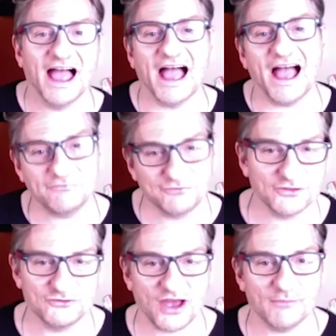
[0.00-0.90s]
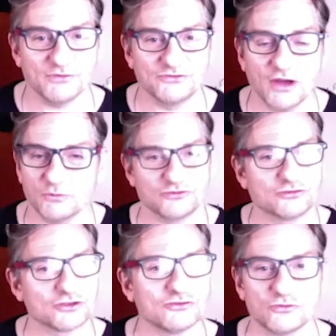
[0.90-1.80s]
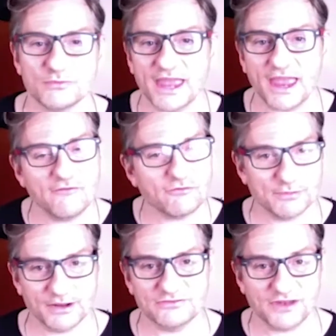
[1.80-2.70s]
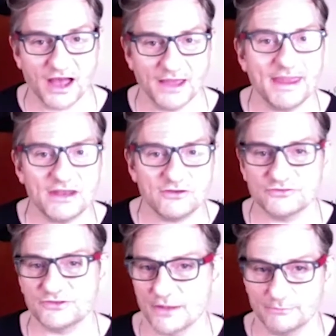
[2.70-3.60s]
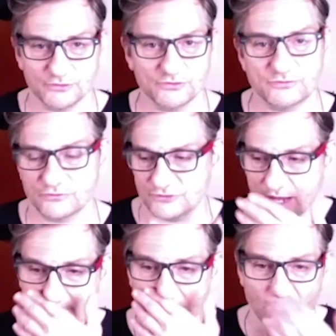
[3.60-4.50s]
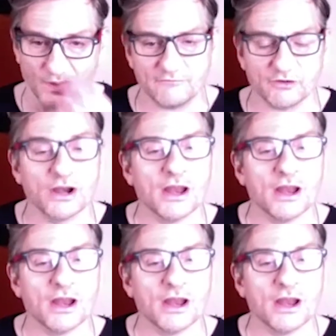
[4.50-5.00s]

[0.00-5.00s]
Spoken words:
after the job is done, which is consuming everybody's time, agents' time, producers' time, or whatever.